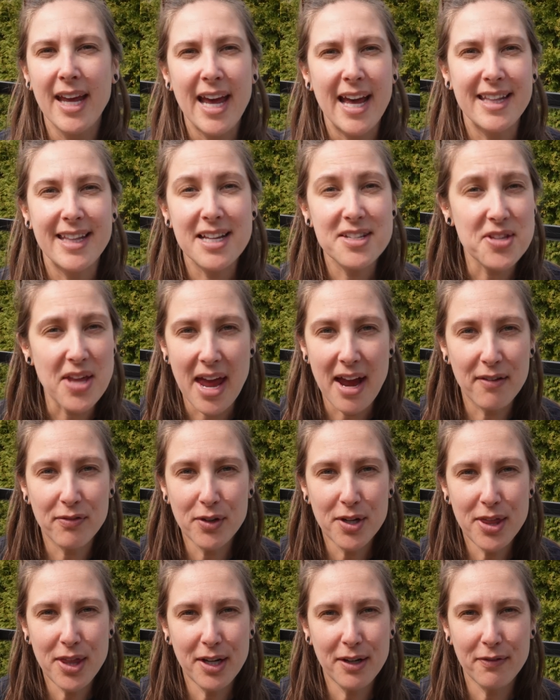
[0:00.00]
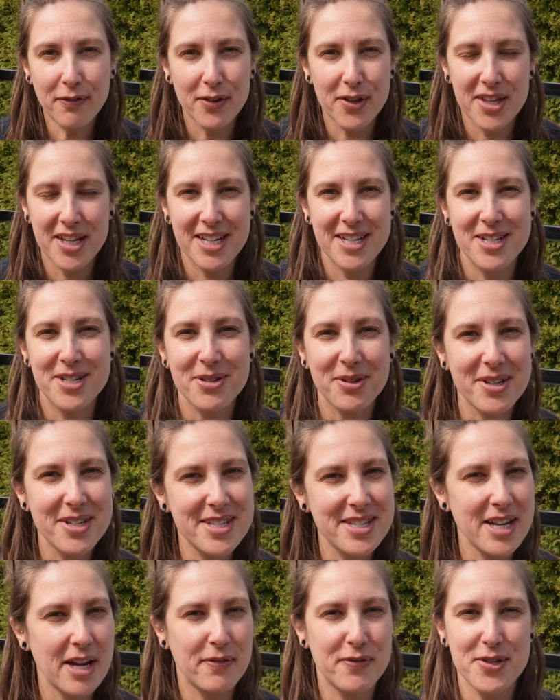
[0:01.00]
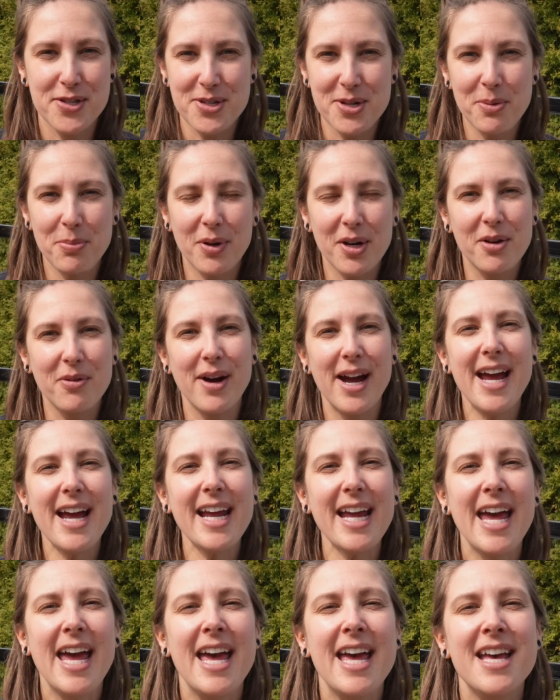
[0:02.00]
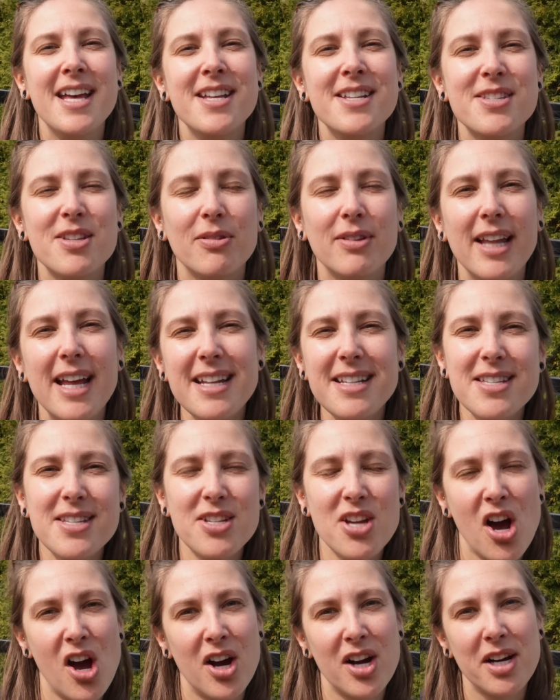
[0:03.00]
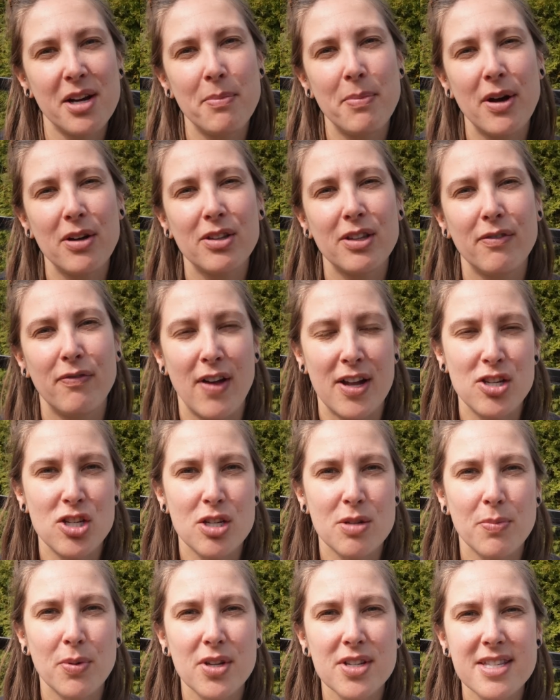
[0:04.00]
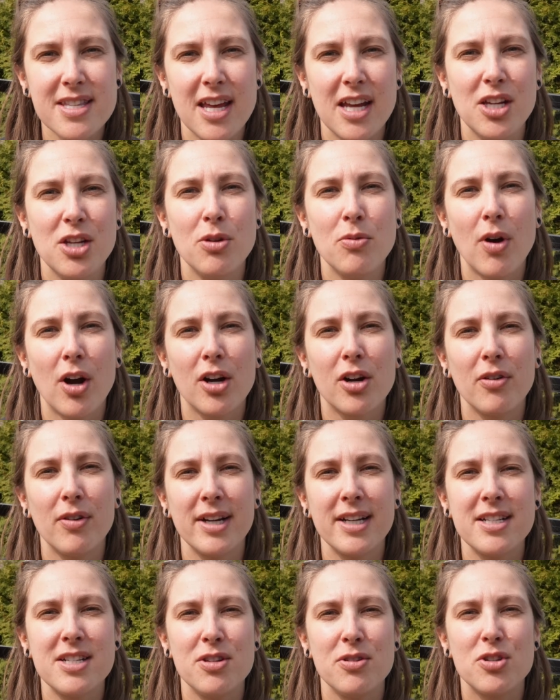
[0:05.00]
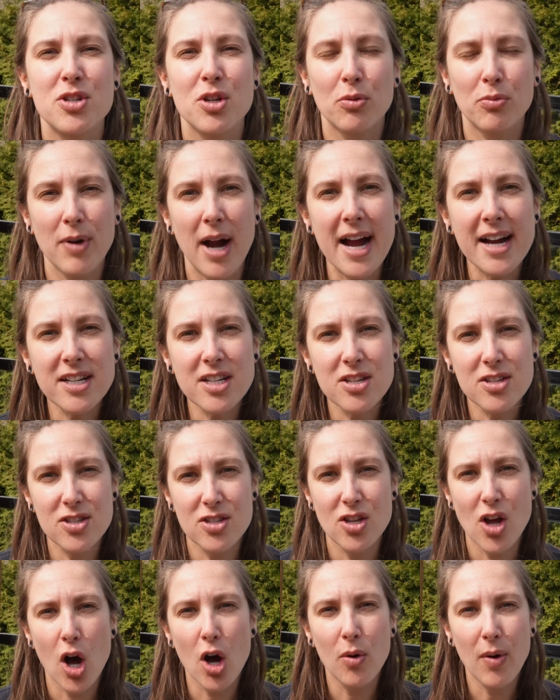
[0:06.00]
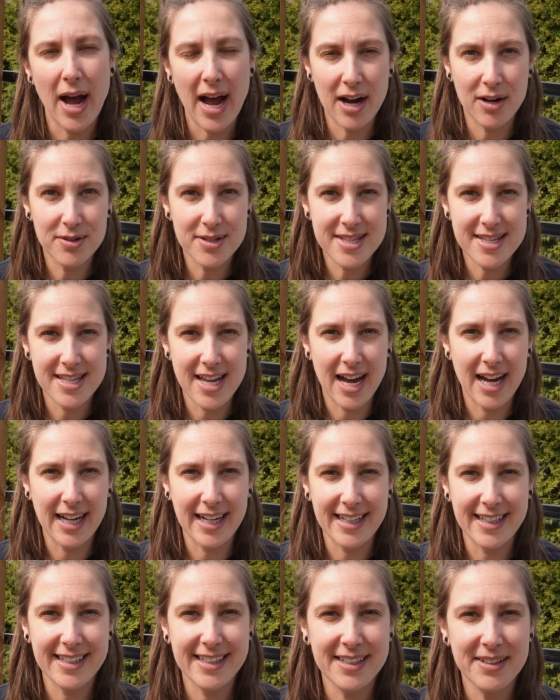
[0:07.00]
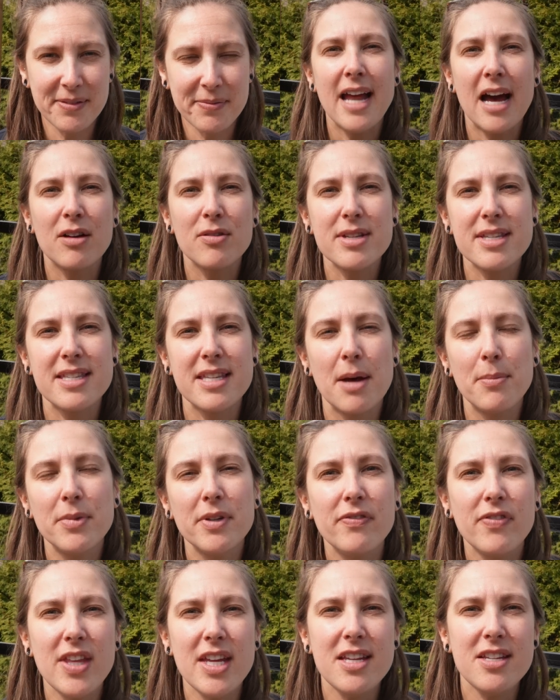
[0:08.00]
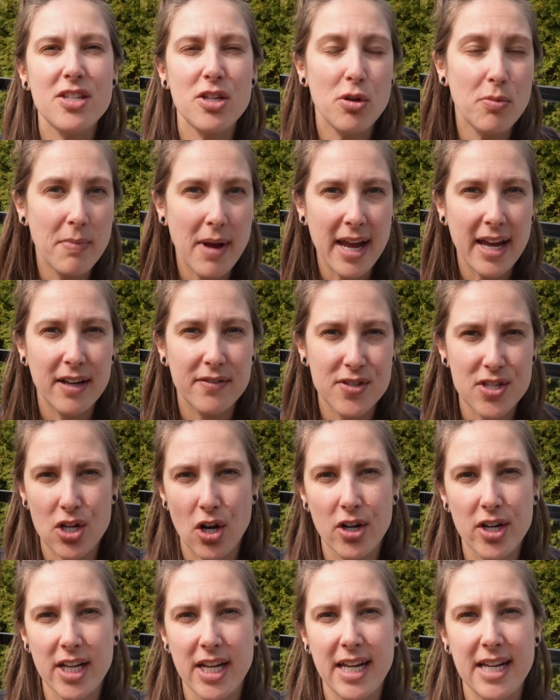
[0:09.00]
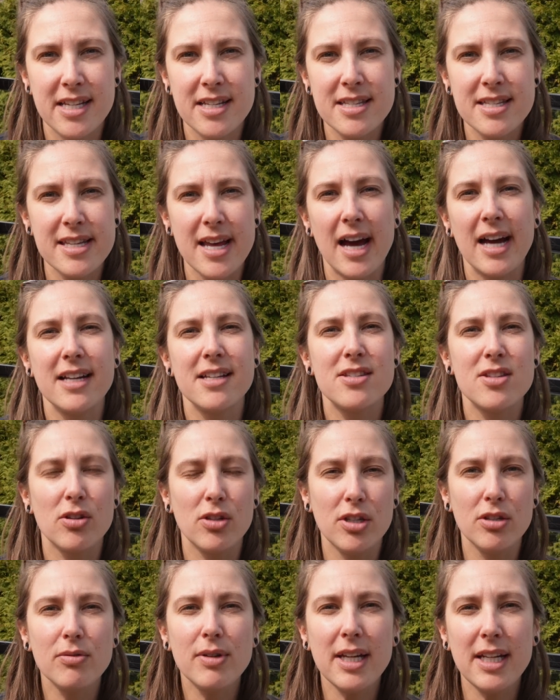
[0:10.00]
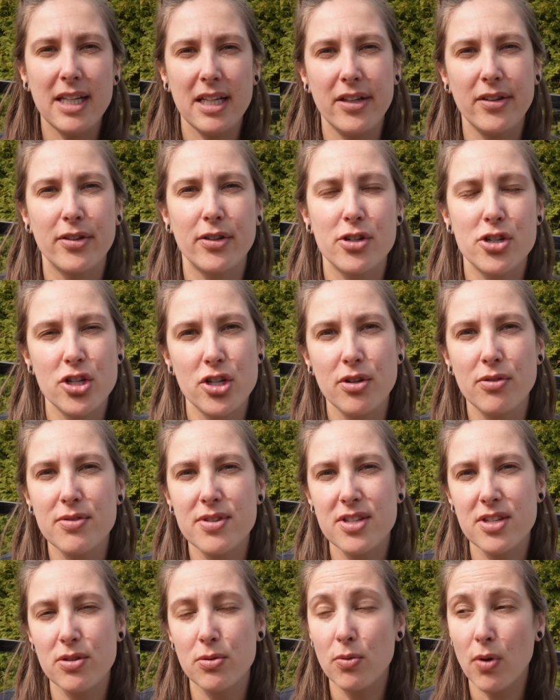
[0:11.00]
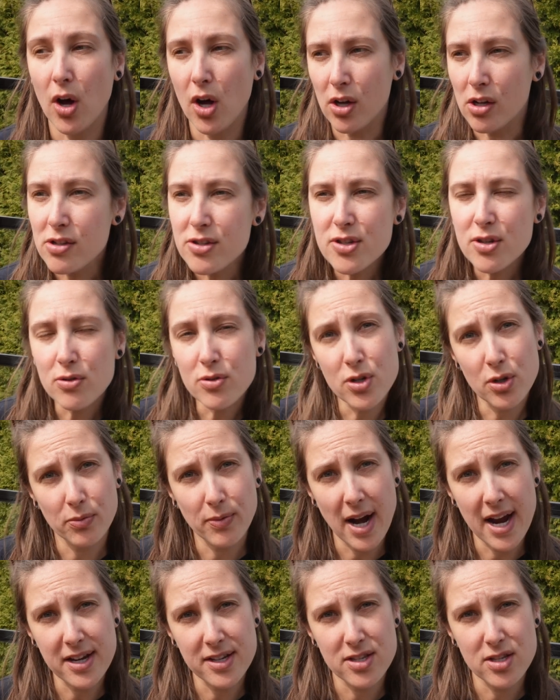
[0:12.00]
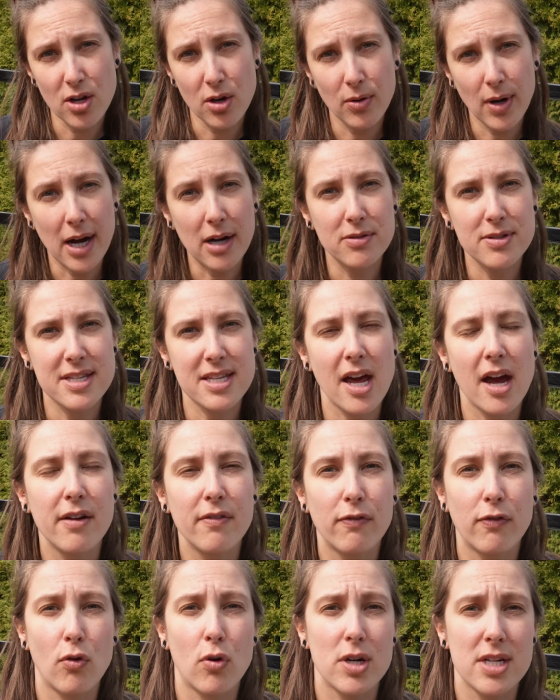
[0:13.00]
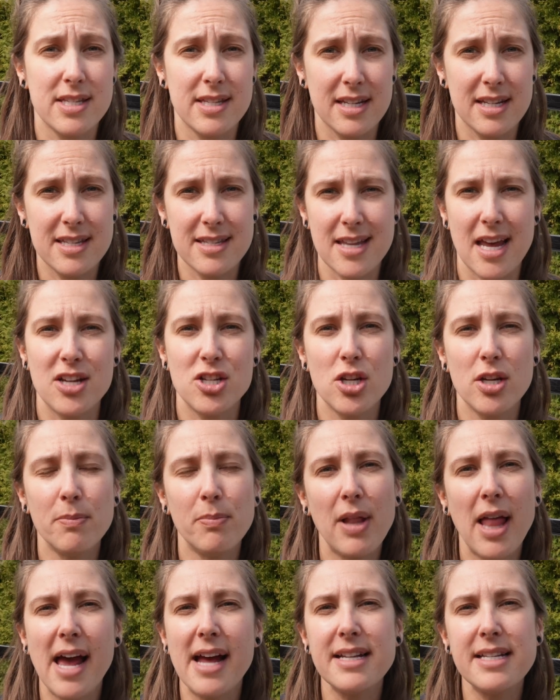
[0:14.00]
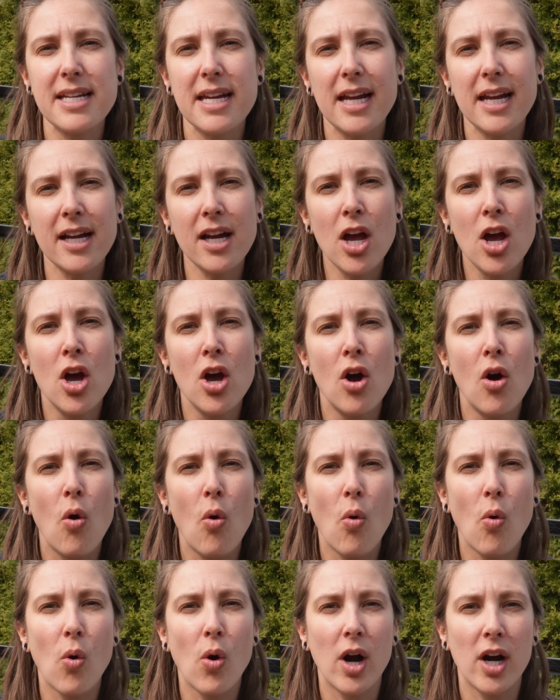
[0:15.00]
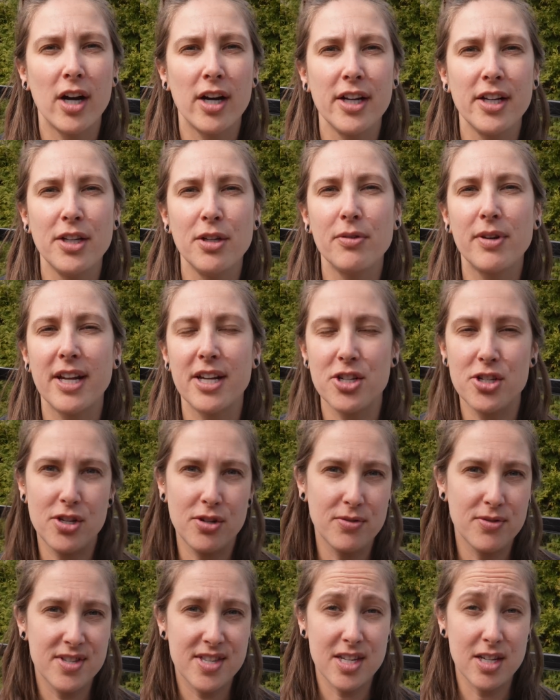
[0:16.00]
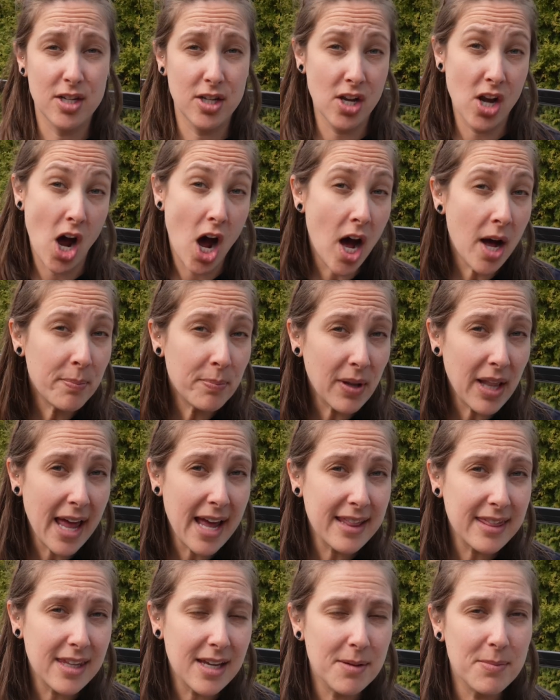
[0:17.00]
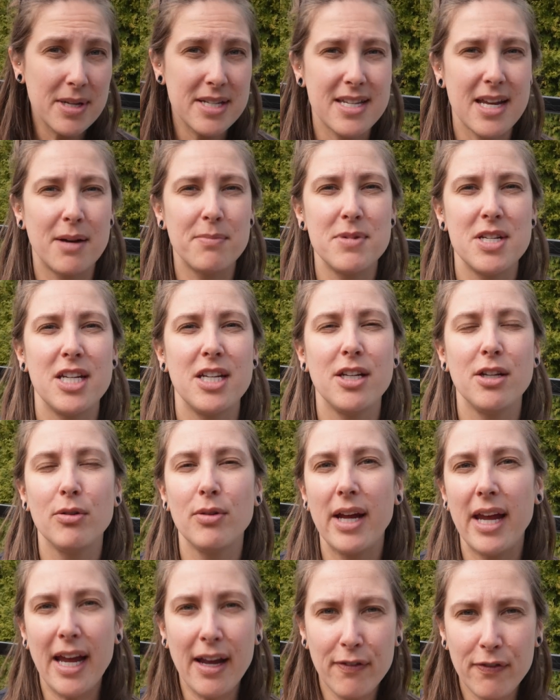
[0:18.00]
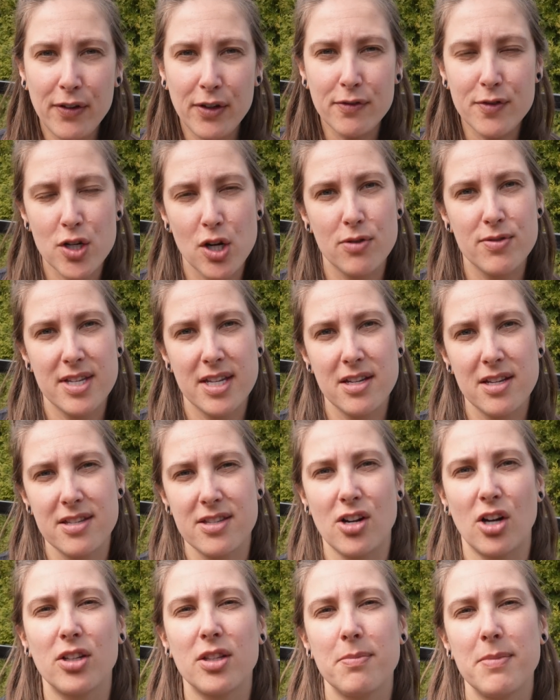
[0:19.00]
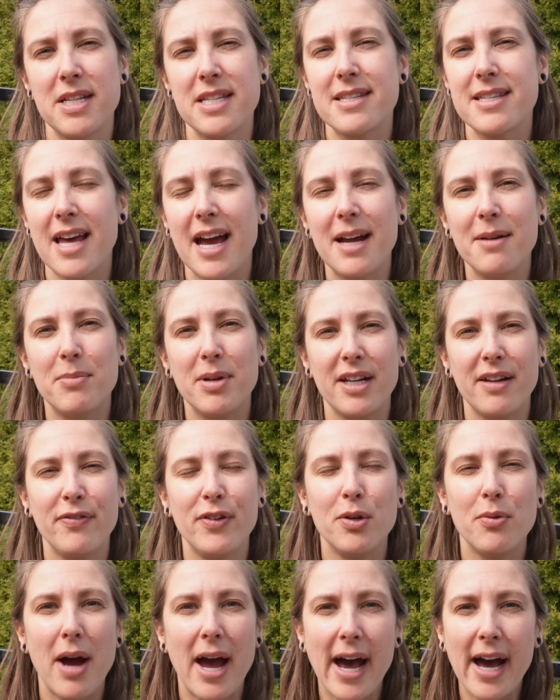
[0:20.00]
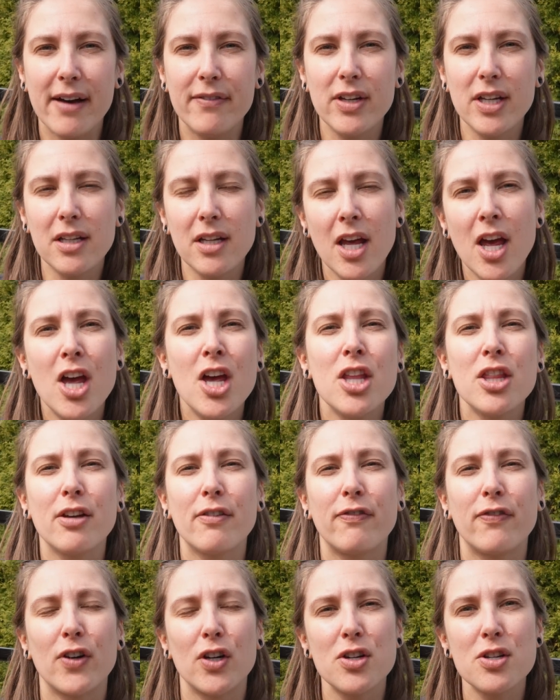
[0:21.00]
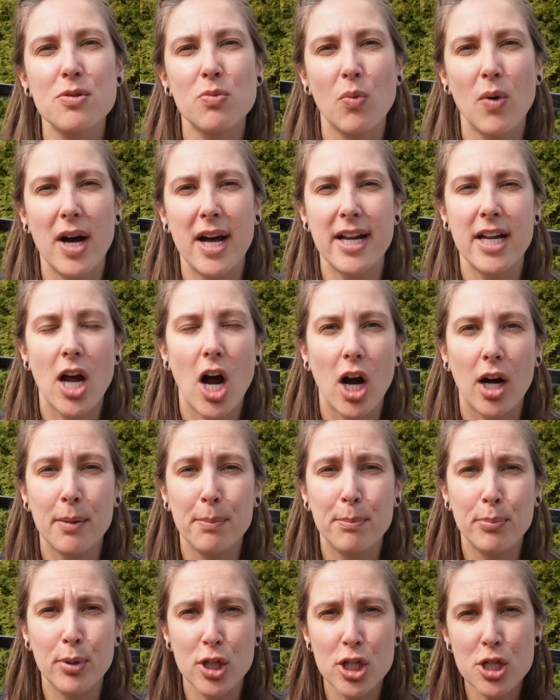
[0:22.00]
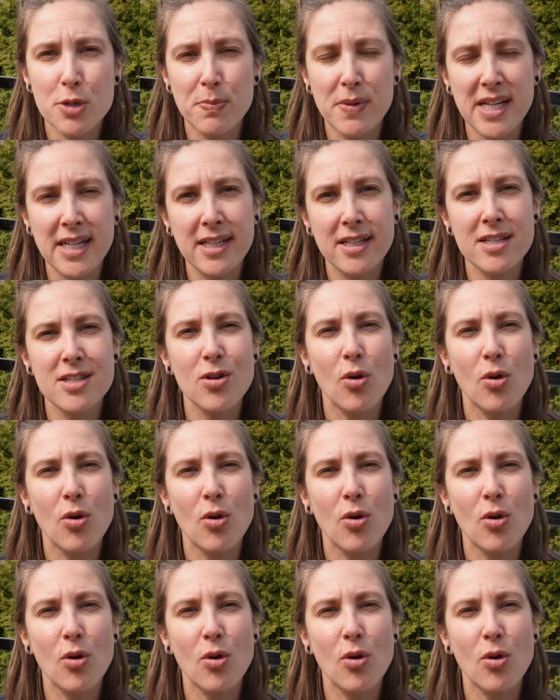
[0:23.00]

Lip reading: And that's everything for the indoor stuff super quick. So let's talk about the vegetables that you are going to direct sow outside. Now, some of these you may have started inside, so you can either choose to also direct sow outside for succession planting, or you can choose to not plant them. It's up to you if you've chosen to start them inside, but if you haven't, the first one are bush beans